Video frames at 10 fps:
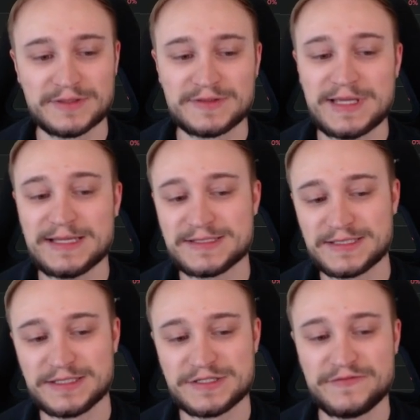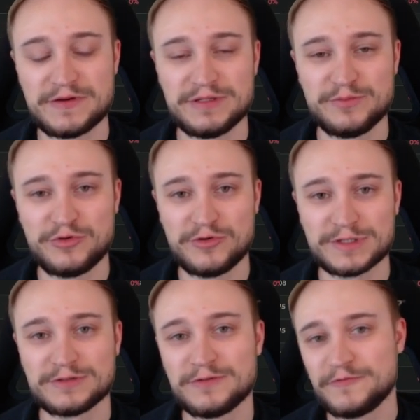dancing is very
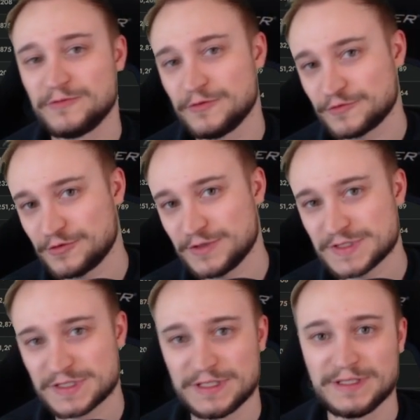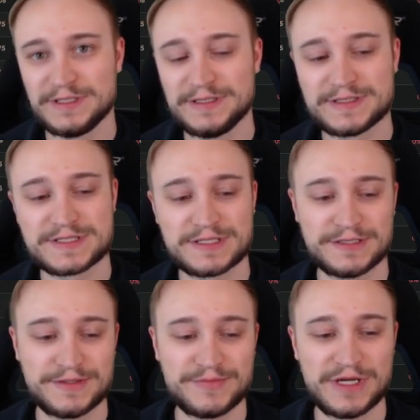important. Of course it's
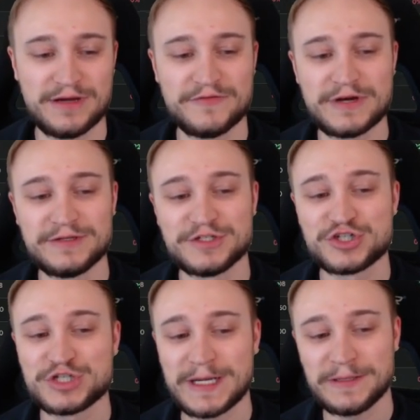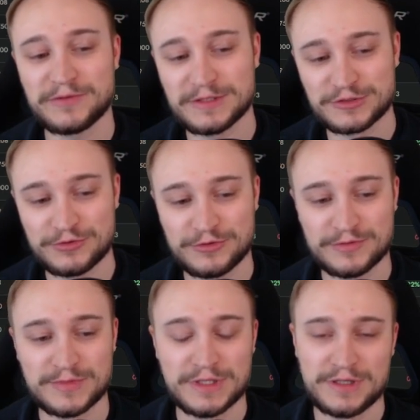a very general
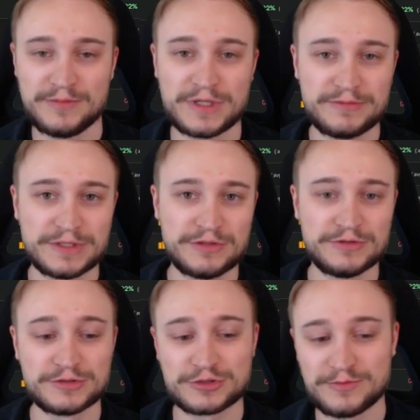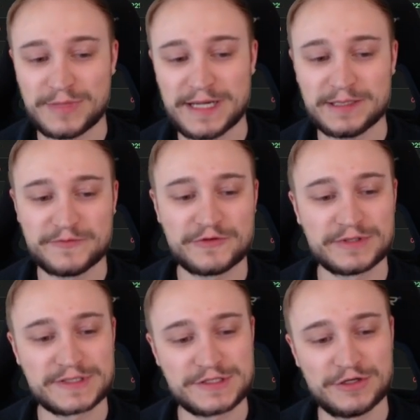term, but we could combine it, for
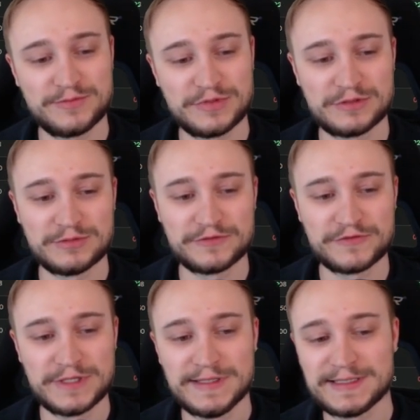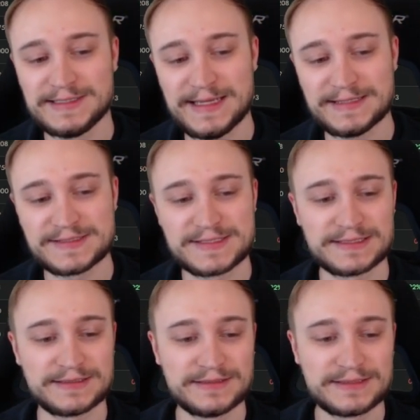example, with
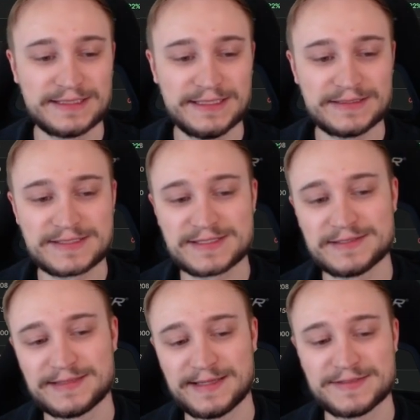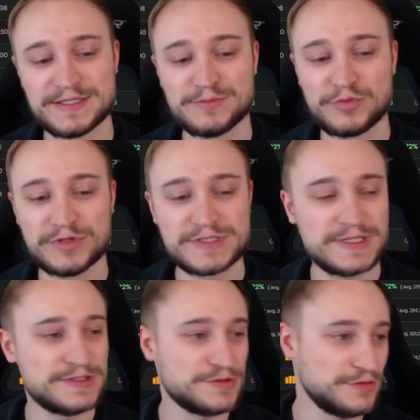dancing kids, dancing boys,
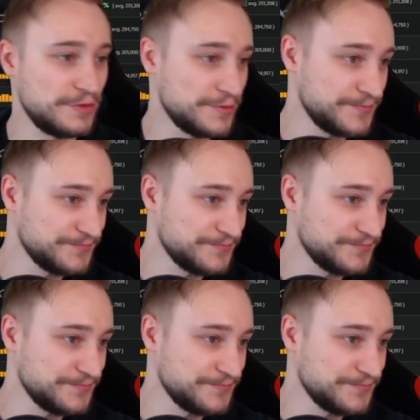and so on.